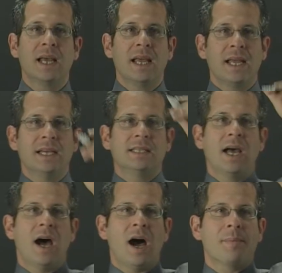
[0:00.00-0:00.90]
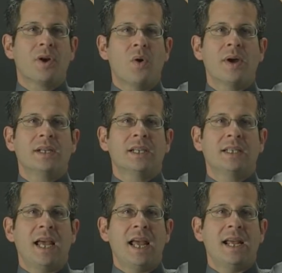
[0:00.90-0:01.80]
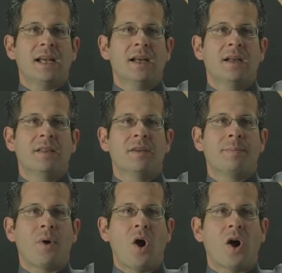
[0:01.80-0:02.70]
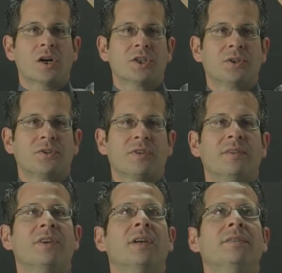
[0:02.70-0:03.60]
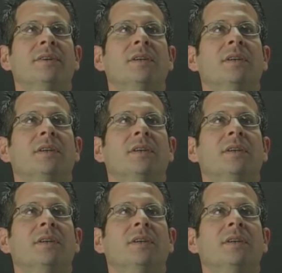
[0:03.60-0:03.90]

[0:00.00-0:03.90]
is I'm going to take the partial derivative